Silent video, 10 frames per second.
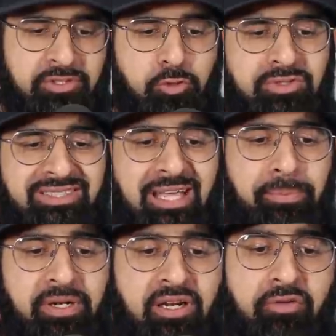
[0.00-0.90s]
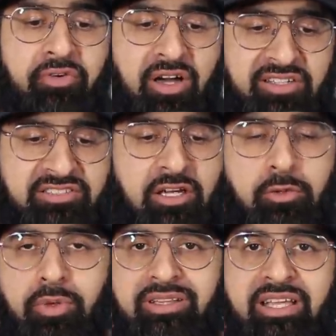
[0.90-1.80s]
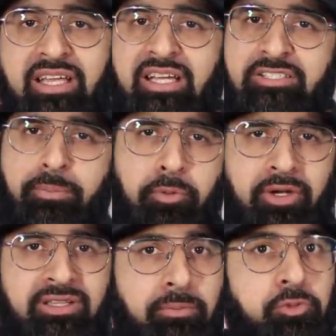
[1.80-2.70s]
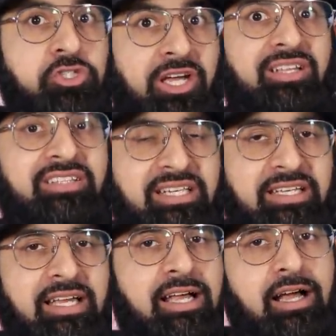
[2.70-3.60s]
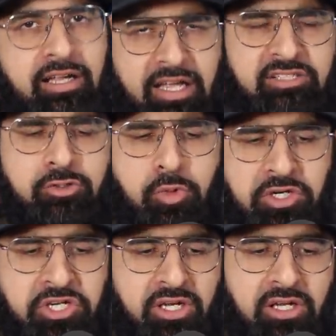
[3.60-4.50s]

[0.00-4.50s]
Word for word: We saw this happen in Afghanistan where they supported the Mujahideen against Russia.